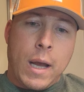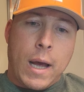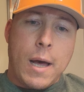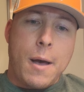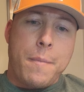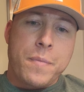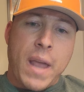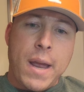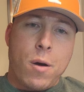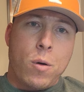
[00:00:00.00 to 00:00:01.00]
Uh,
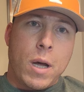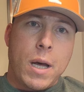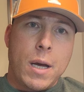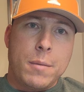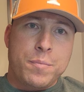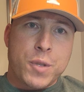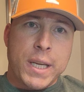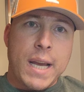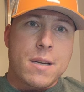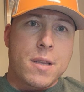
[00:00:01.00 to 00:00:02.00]
now um, to
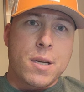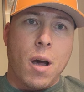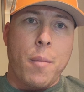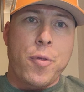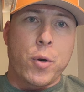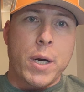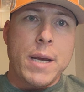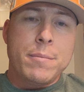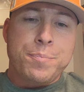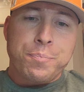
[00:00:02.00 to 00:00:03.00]
get to the top
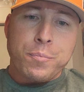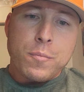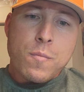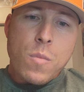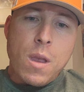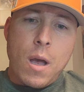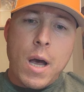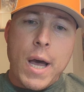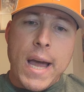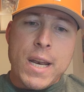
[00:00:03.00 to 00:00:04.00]
three.
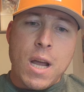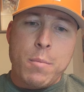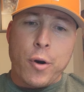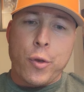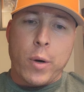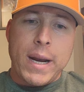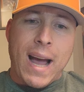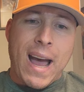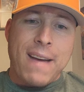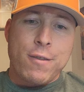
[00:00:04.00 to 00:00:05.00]
Uh, at number three,
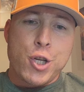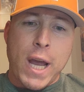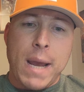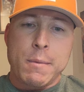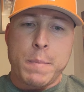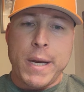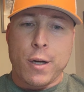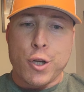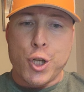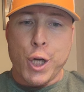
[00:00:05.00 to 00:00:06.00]
I have James
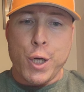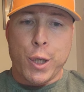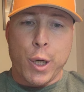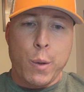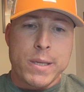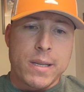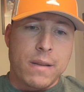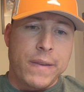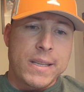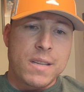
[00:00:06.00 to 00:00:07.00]
Pearce Jr., who is a
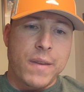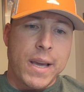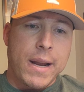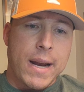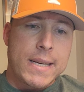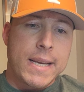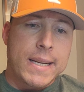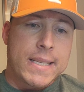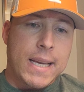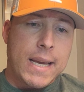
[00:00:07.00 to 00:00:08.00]
defensive end out of
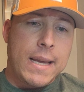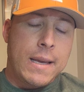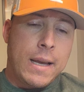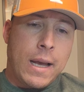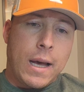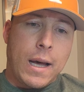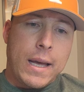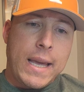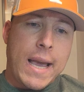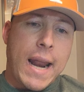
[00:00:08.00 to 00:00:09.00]
Tennessee. Uh,
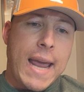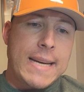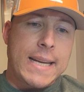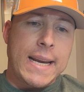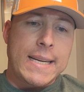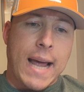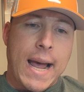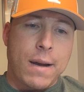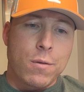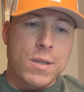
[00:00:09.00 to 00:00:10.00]
he had 18
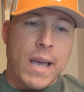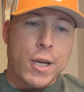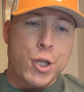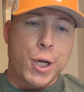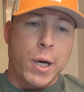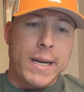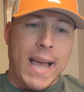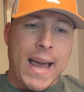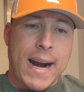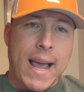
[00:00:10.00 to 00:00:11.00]
tackles last year and
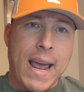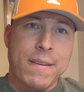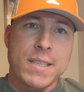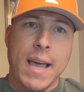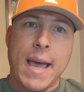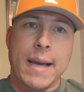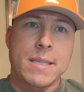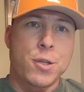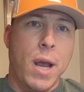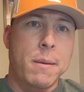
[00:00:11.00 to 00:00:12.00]
nine and a half
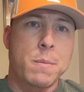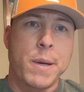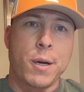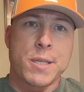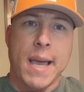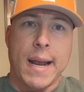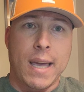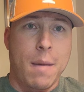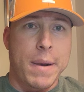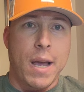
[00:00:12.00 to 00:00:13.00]
sacks. James Pearce had a
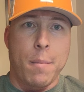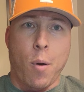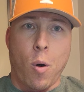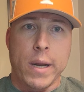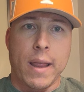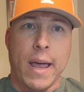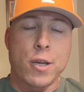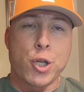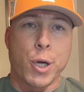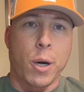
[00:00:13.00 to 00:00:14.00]
coming out party
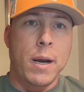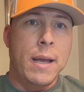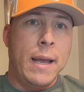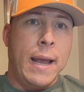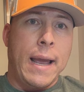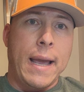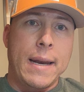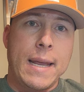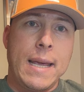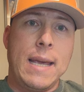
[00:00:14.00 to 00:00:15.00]
last year
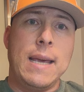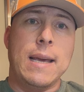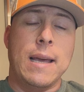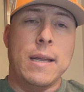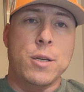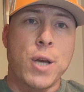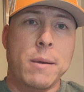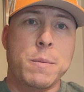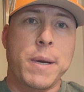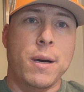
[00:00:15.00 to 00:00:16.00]
and he
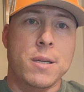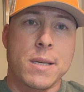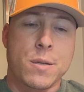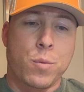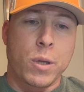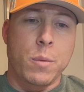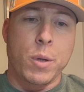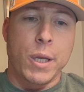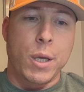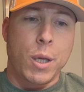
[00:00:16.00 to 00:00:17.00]
James Pearce is really
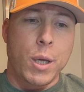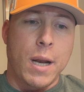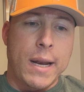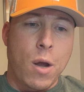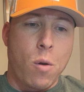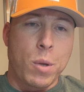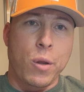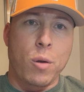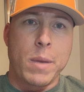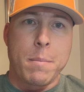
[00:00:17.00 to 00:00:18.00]
really good. I know I'm a
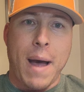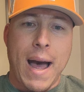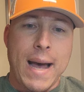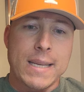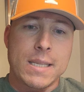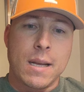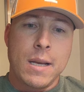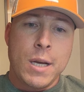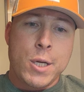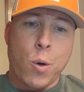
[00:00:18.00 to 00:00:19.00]
little bit biased
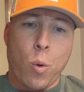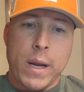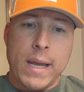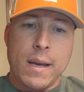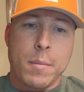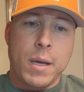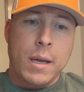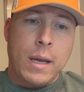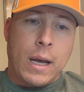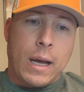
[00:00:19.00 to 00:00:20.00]
toward him,
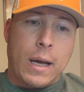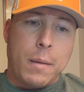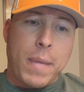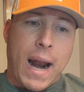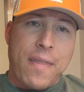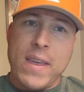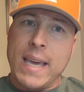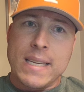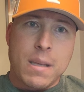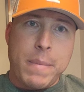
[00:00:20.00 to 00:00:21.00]
uh, but I think
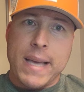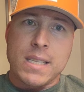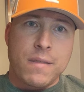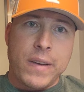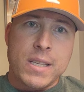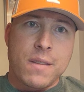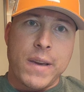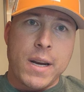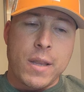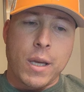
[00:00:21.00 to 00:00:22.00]
he's the best defensive
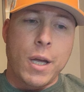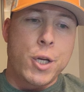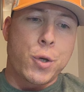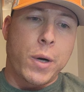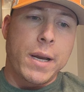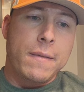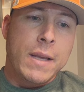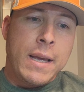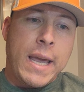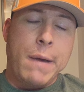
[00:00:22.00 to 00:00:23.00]
end in the country.
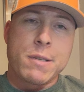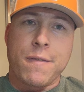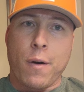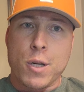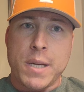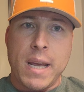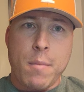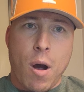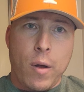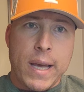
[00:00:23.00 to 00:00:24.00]
He was a first
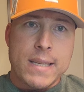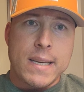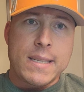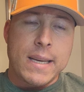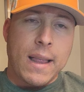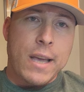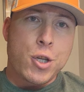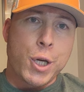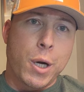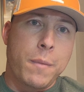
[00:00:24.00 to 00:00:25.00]
team All SEC
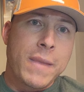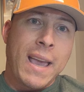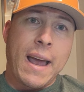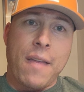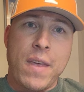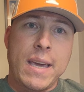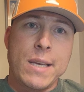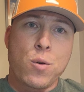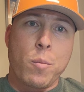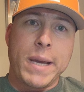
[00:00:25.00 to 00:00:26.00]
last year, and I think
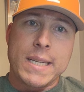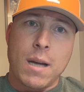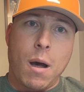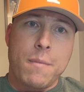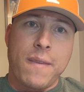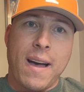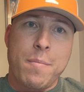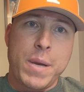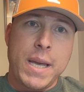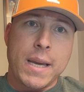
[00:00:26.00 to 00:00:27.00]
he's going to be a top
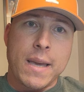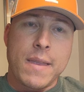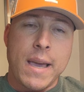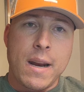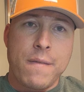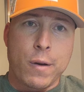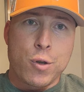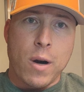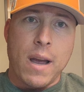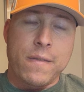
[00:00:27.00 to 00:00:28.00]
five pick in the NFL
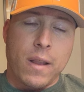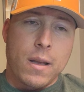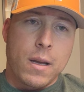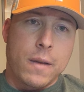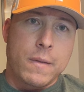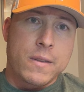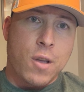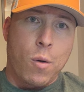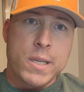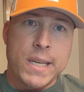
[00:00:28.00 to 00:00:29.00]
draft uh, as
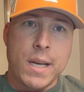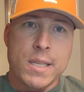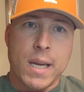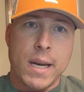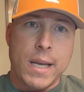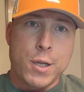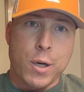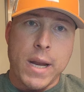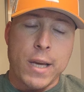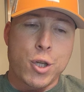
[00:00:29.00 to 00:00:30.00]
long as he doesn't get
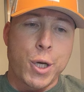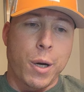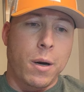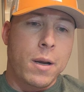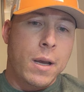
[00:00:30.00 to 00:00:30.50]
injured next year.